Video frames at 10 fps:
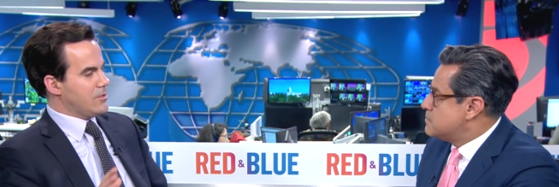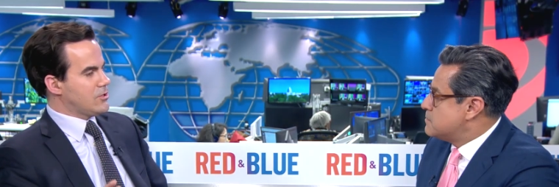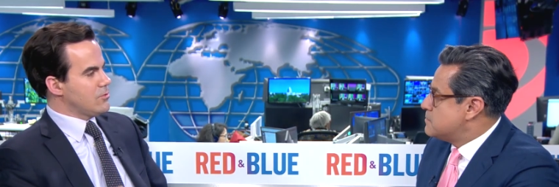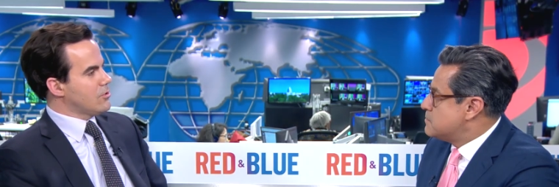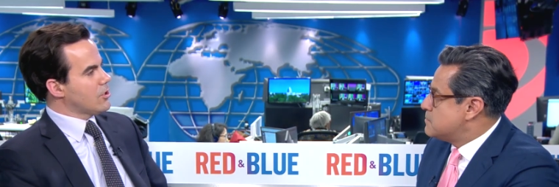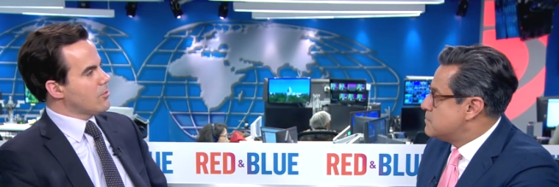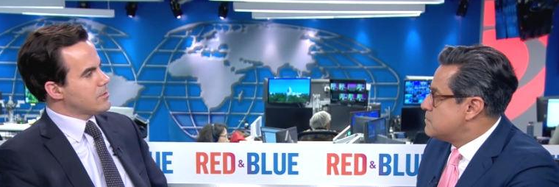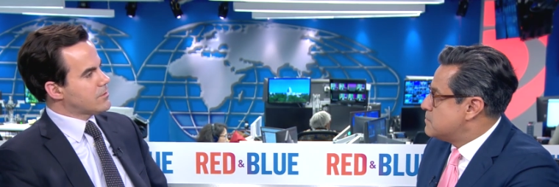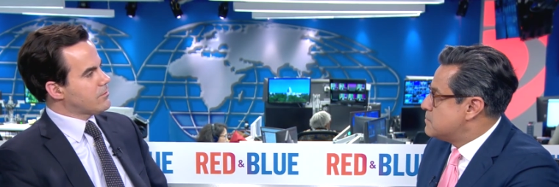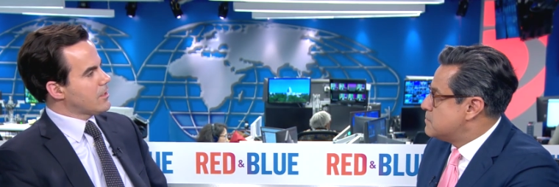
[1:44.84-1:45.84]
Speaker 1: issue could
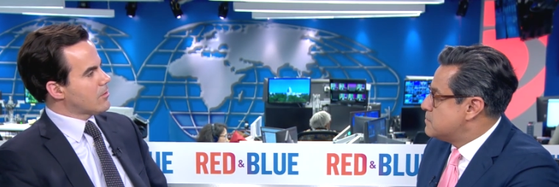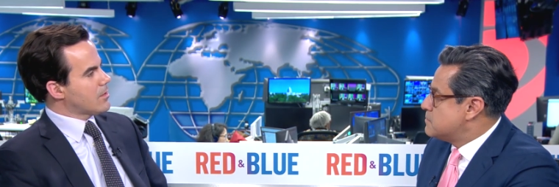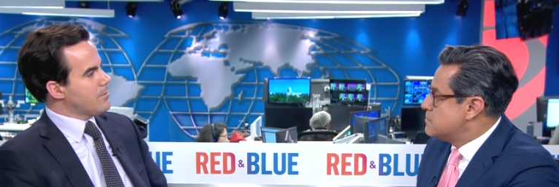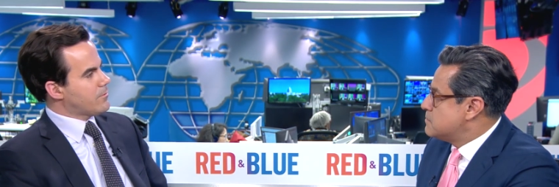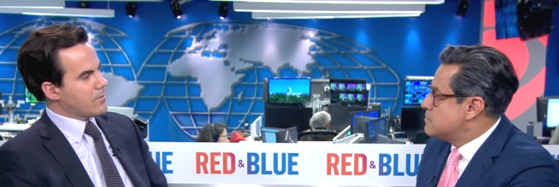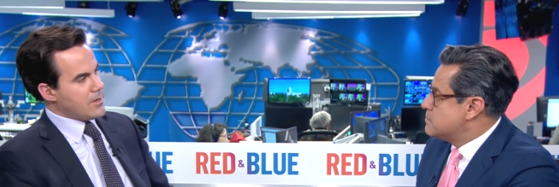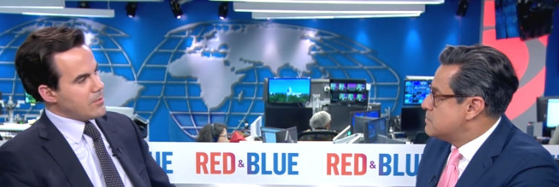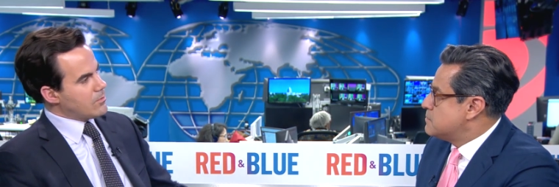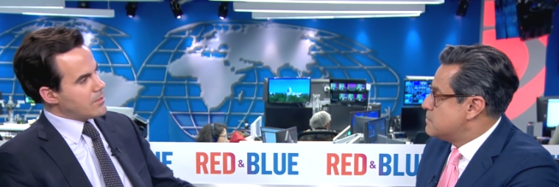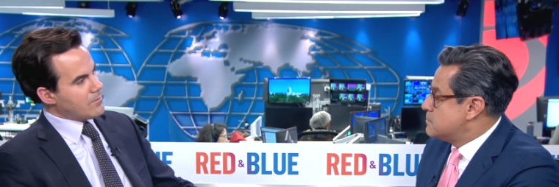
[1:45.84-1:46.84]
always flare up for
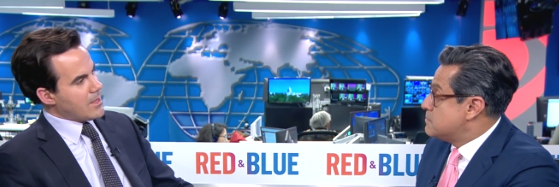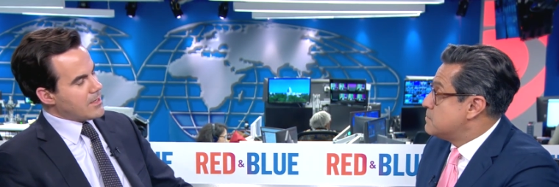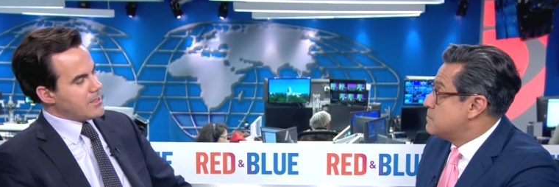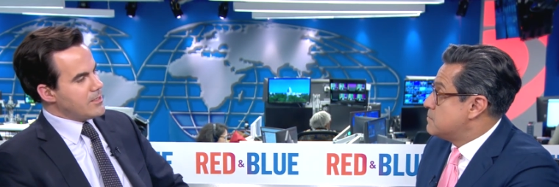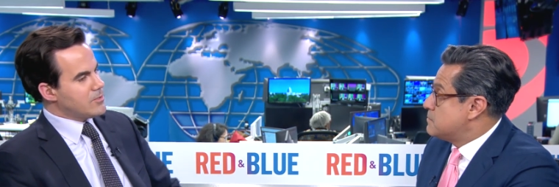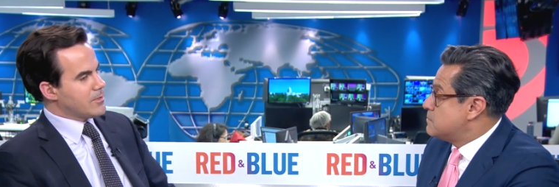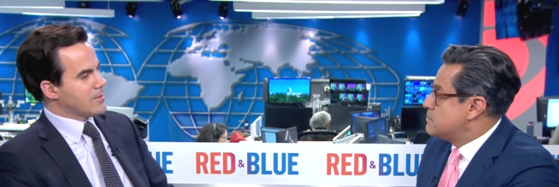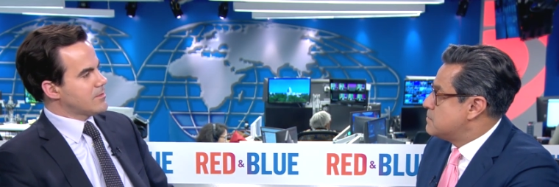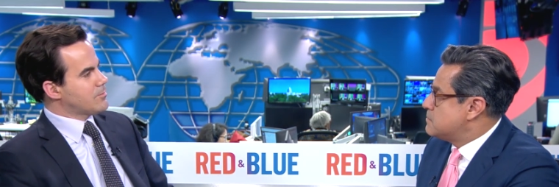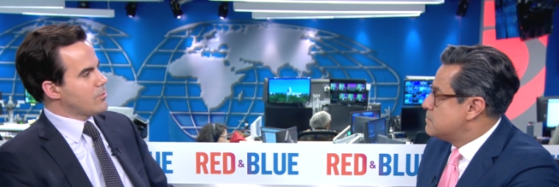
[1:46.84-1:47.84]
anyone of that age. But
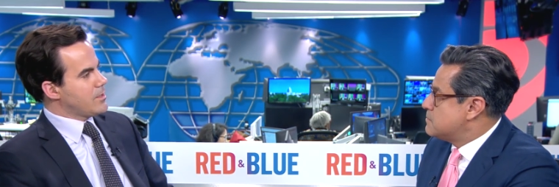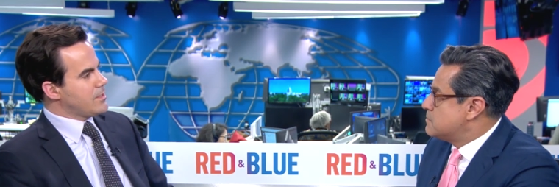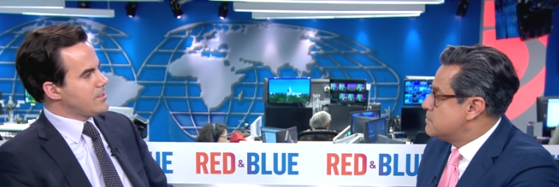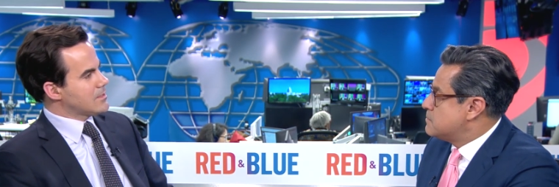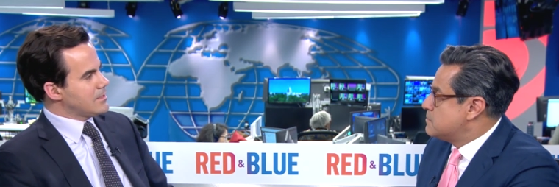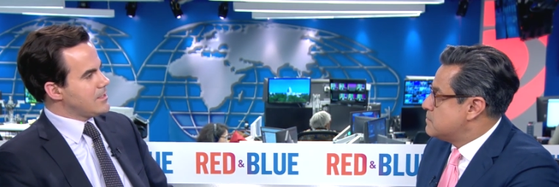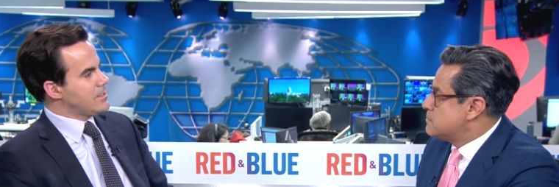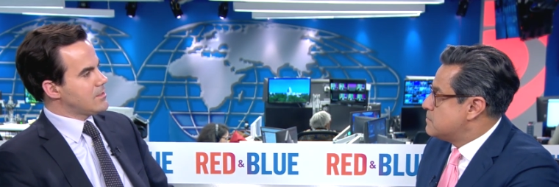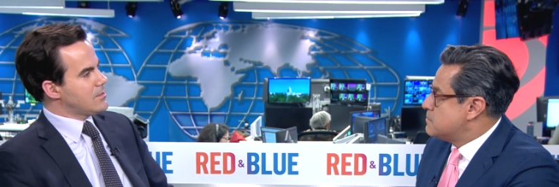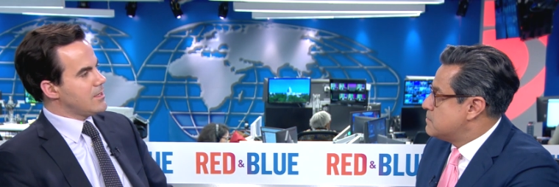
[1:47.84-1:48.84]
at this point, he's
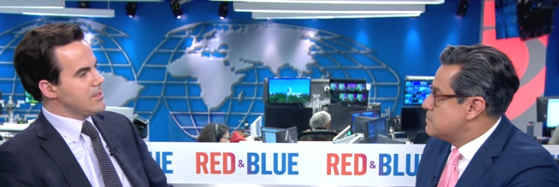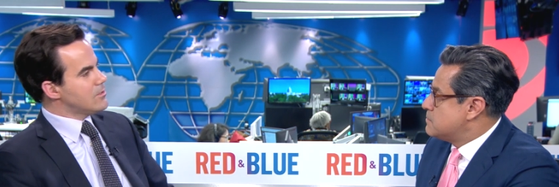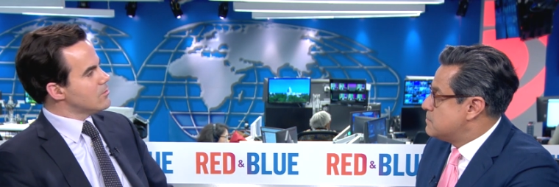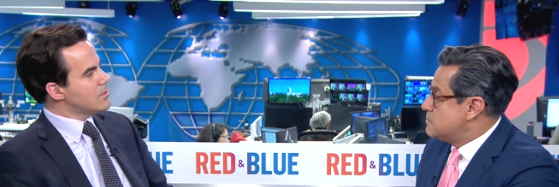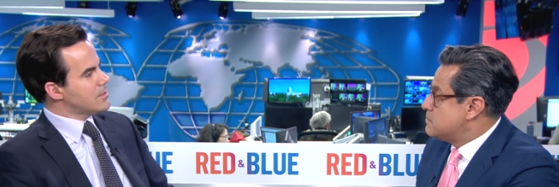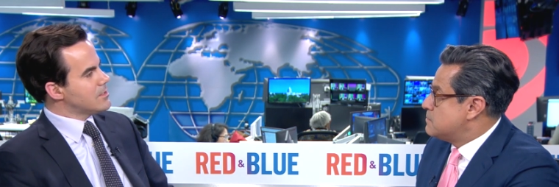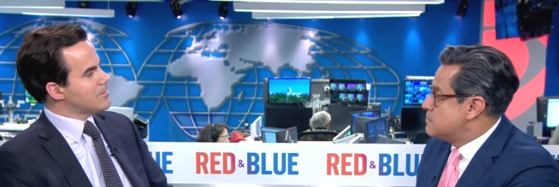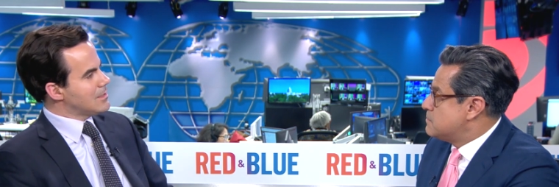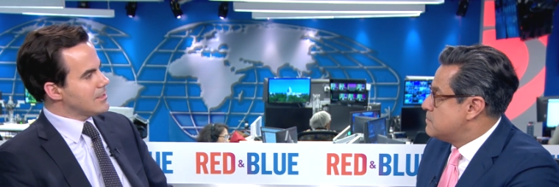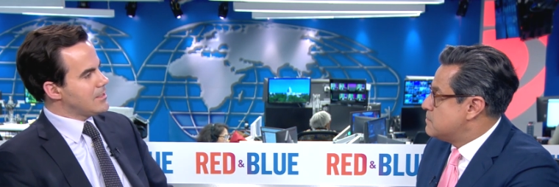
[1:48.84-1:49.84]
leaning into it. He's
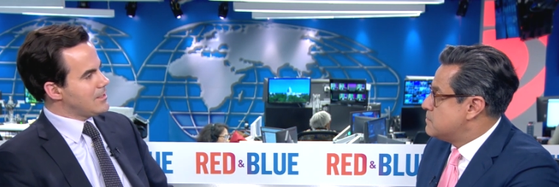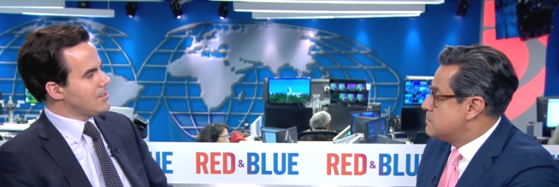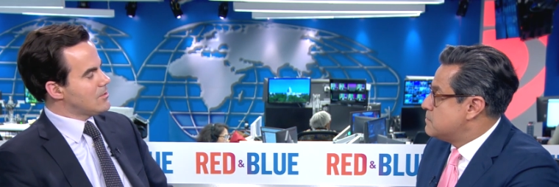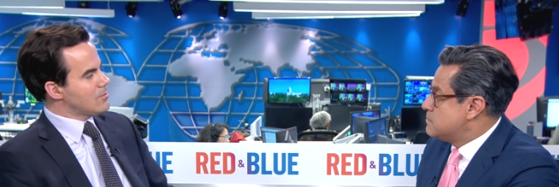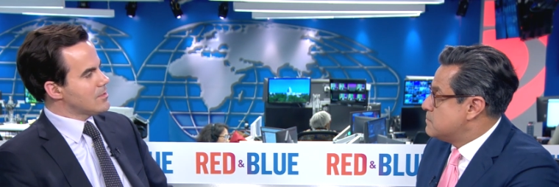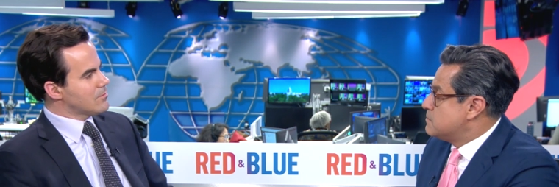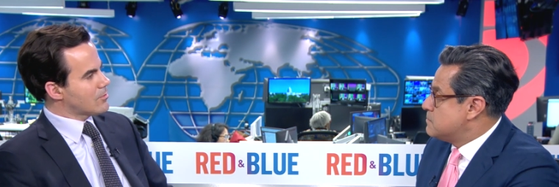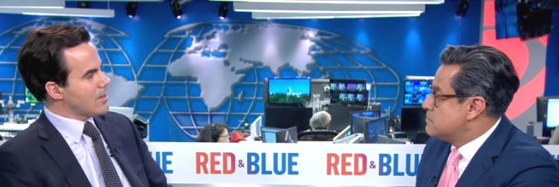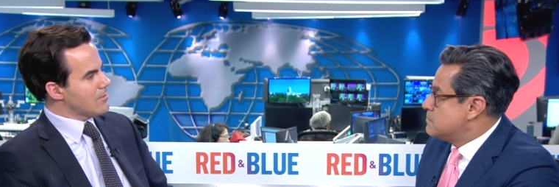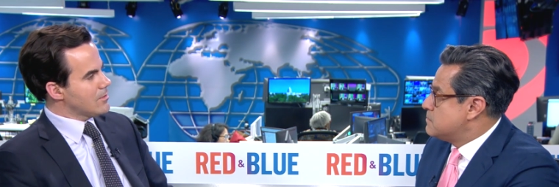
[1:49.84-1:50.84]
been leaning into it in
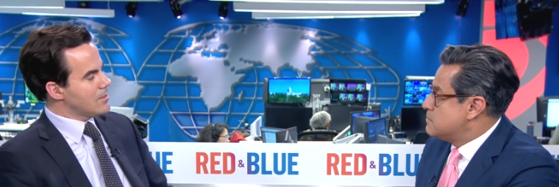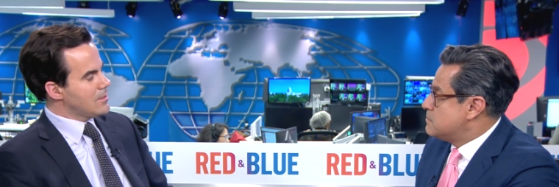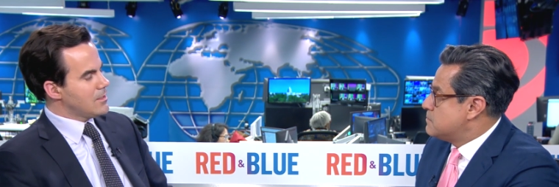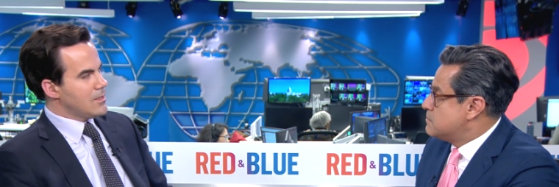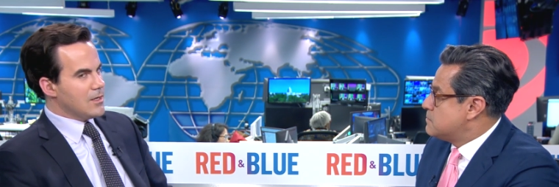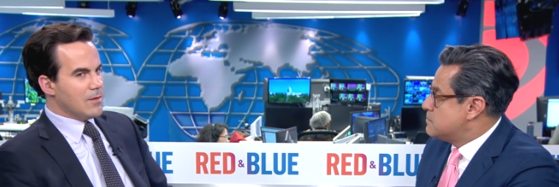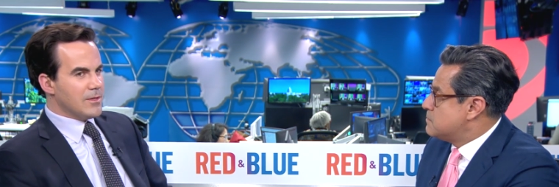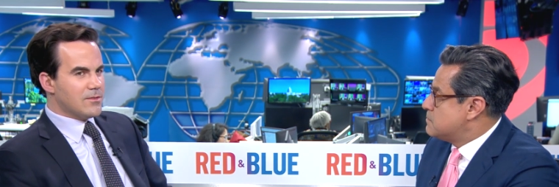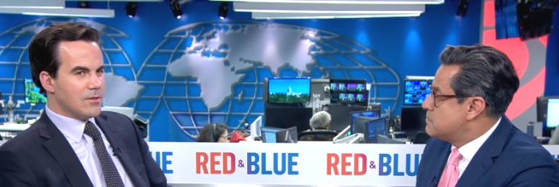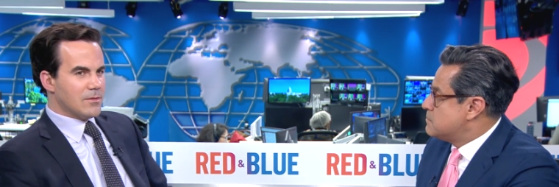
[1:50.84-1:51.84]
private. Um,
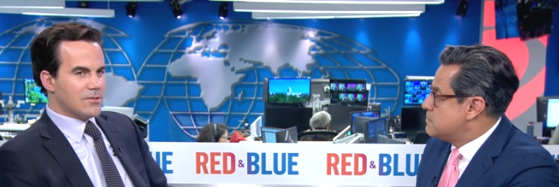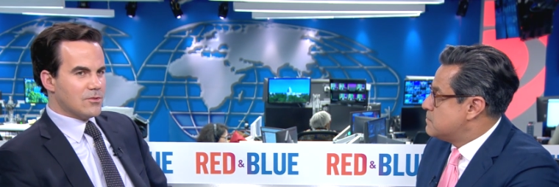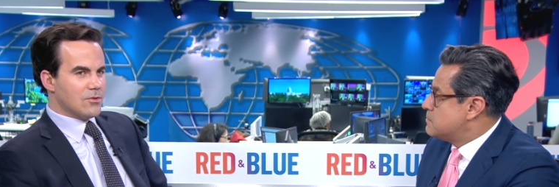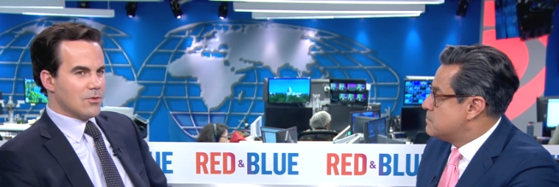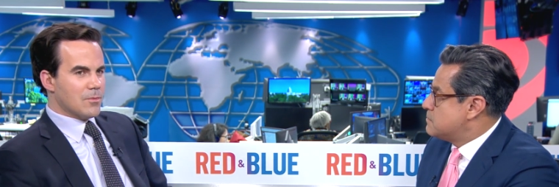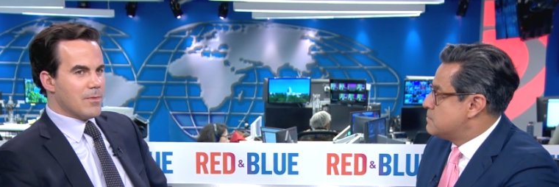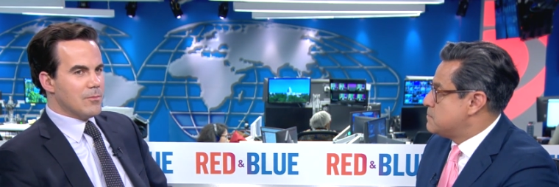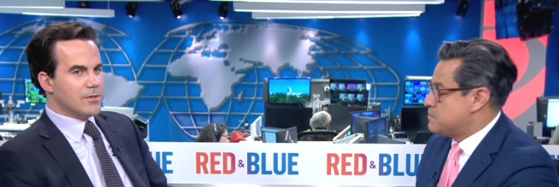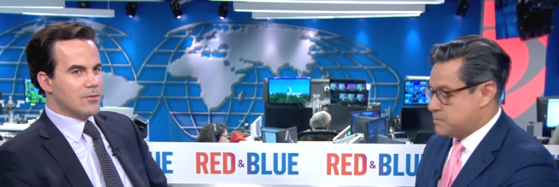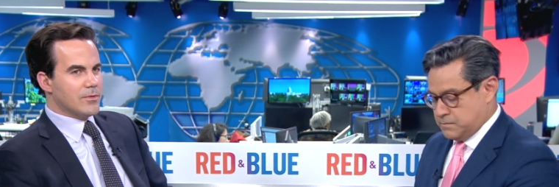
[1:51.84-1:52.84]
let's, let's turn to the
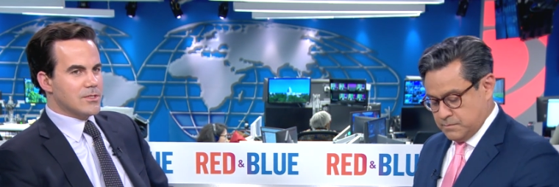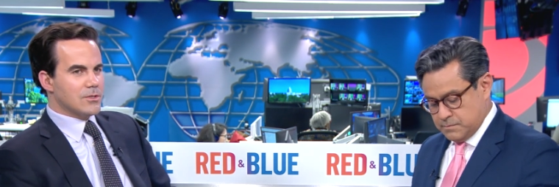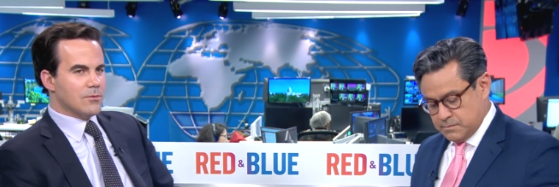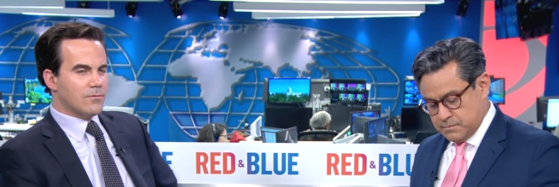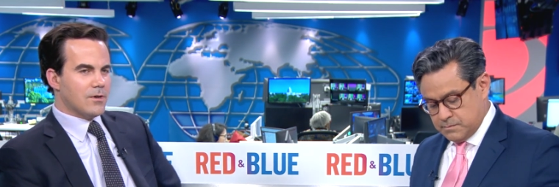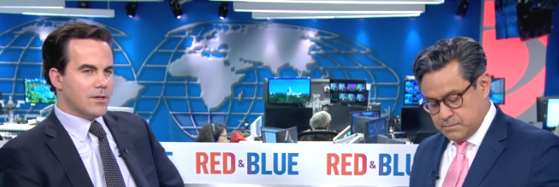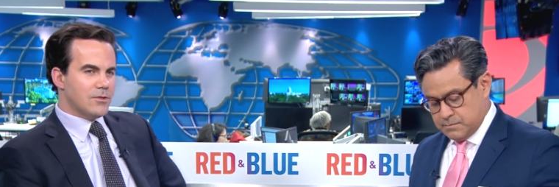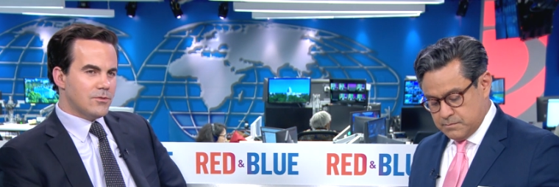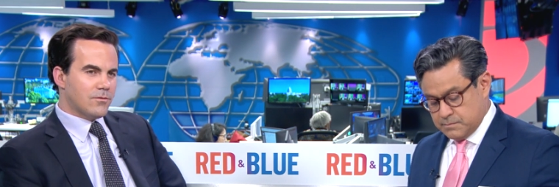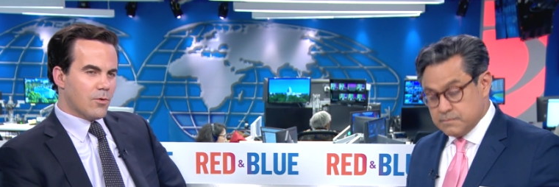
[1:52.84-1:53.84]
Republican race, though. Uh,
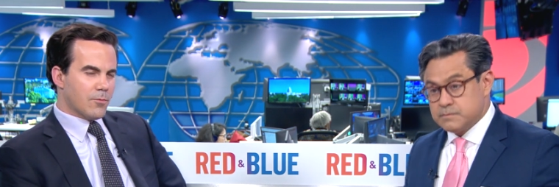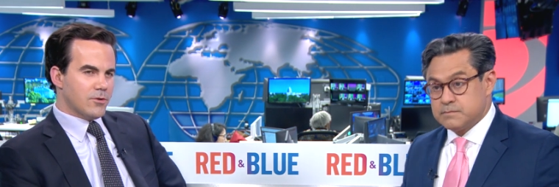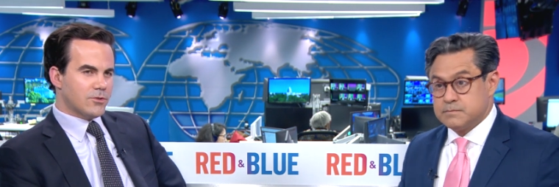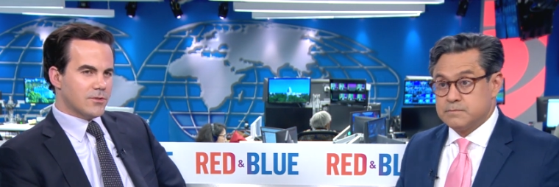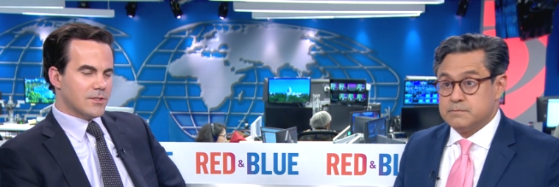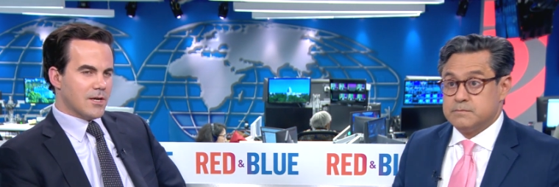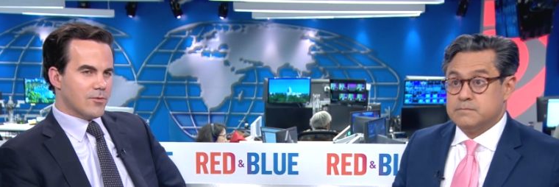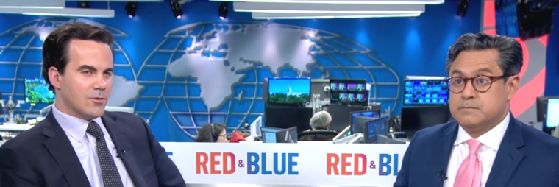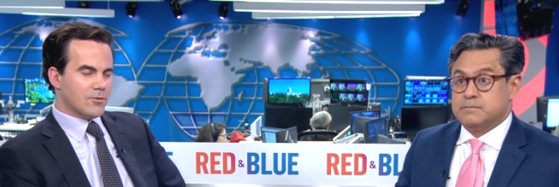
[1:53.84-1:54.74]
new, former New Jersey Governor